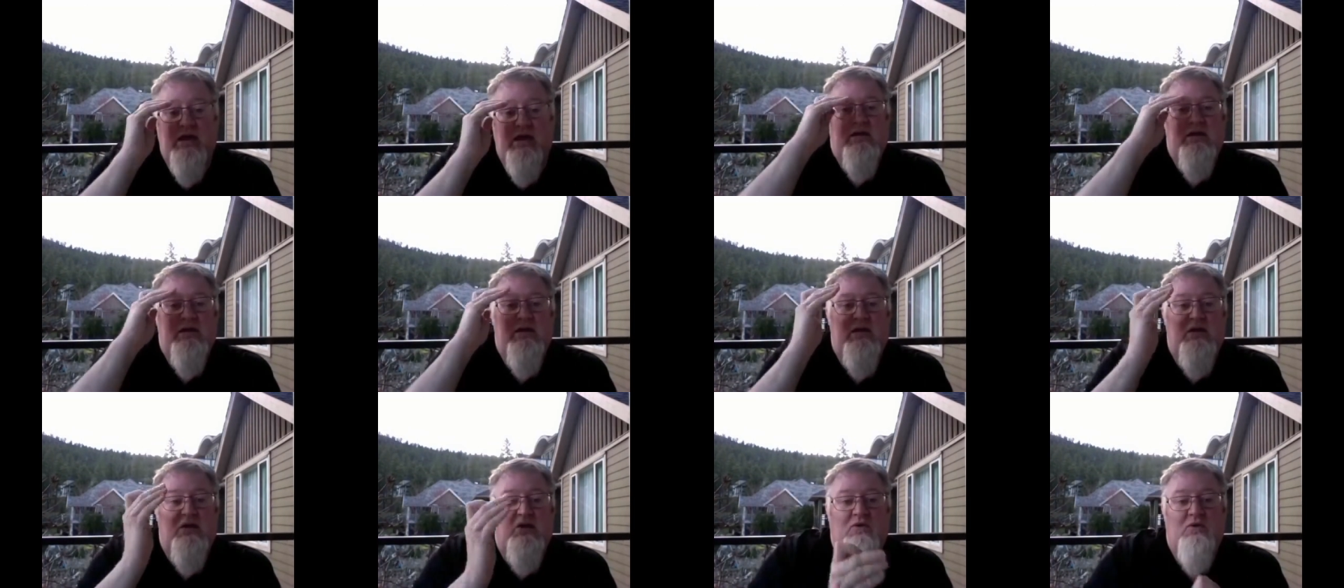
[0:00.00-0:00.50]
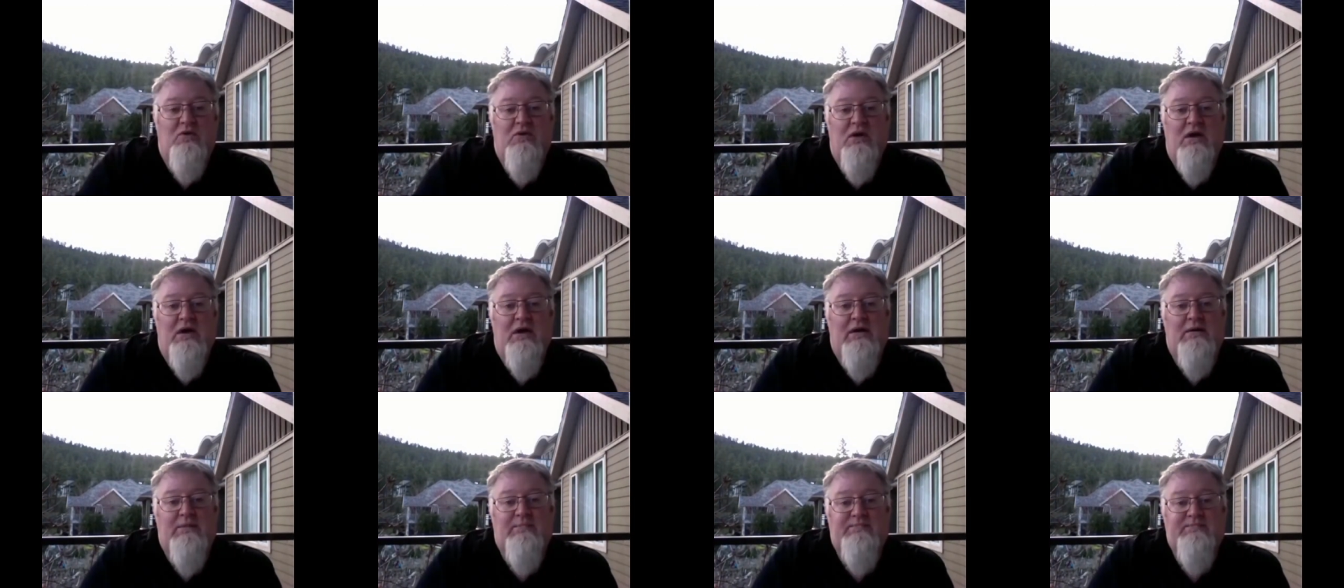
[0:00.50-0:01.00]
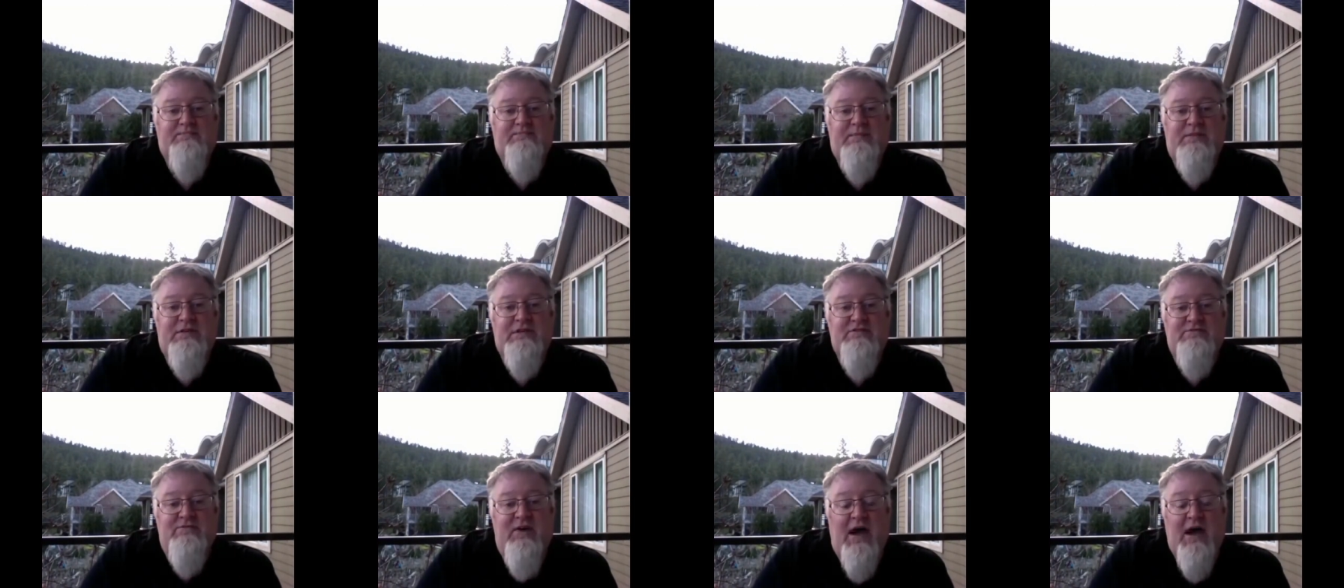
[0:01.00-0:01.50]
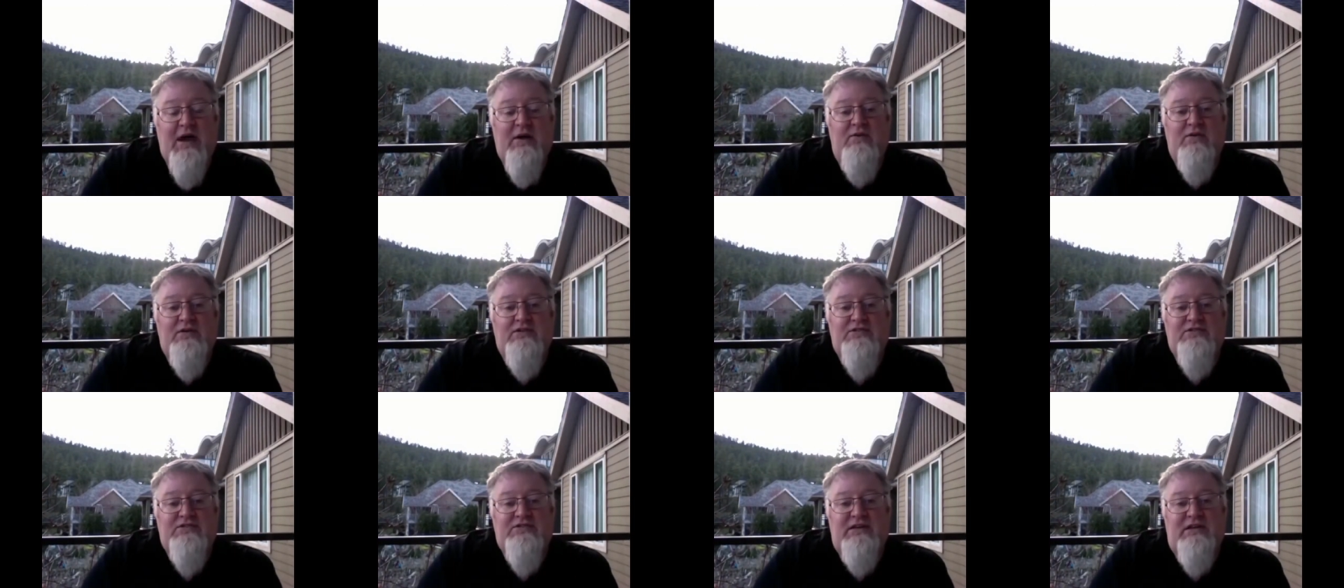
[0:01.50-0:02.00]
you know, um, this
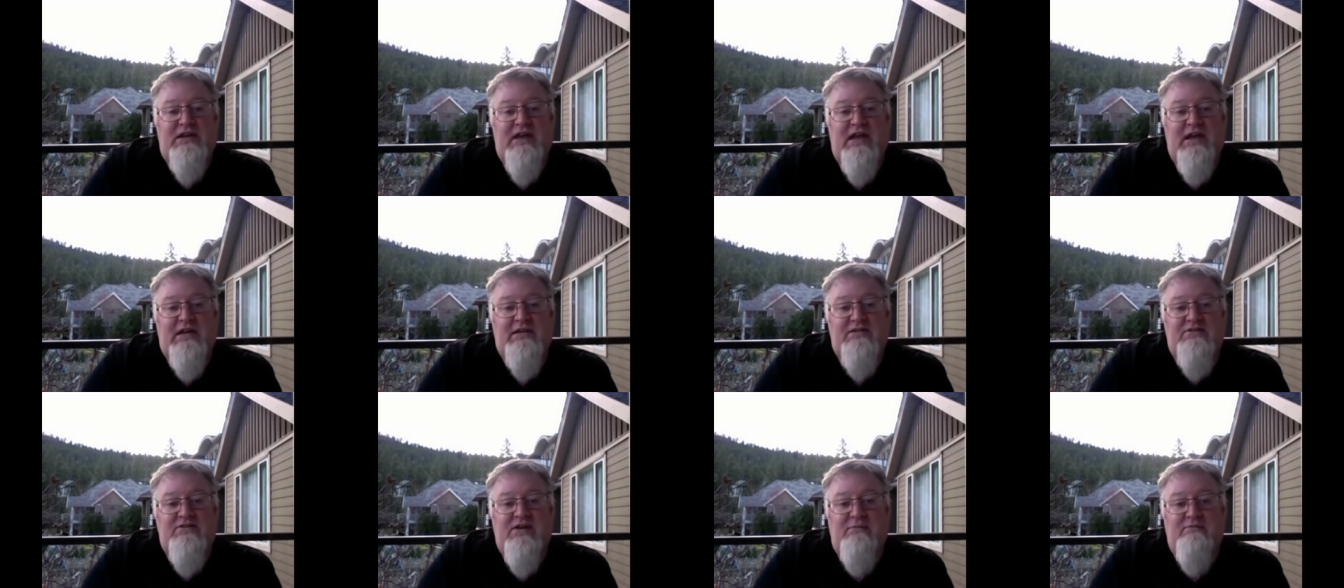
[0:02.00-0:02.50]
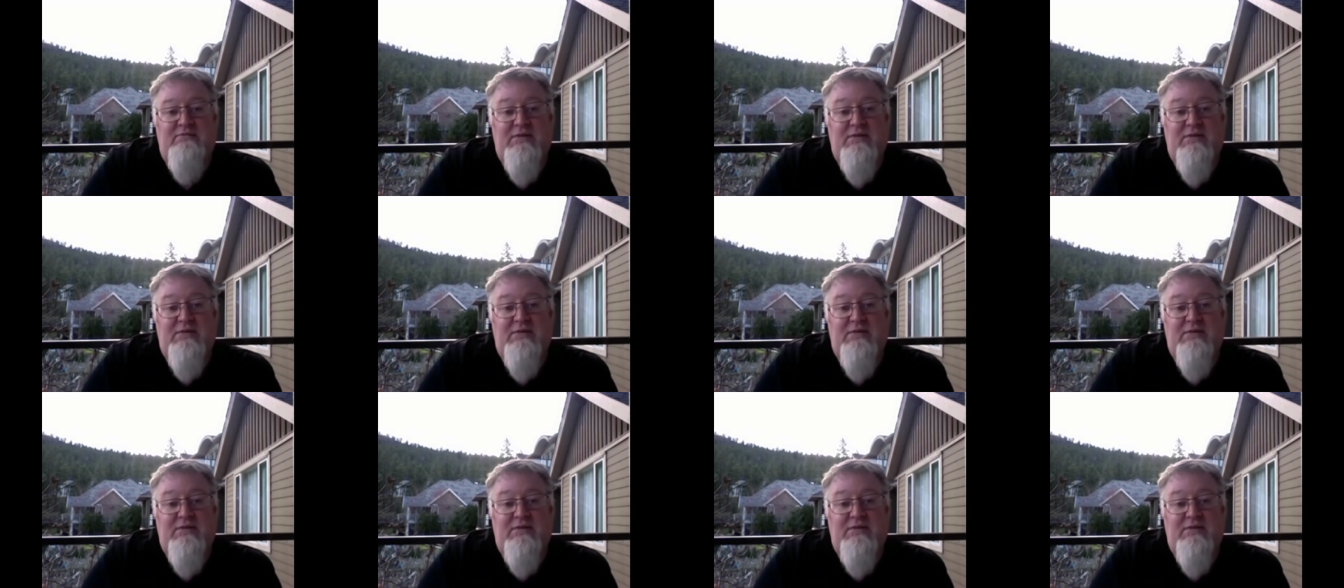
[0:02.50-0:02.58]
virus, and he ends up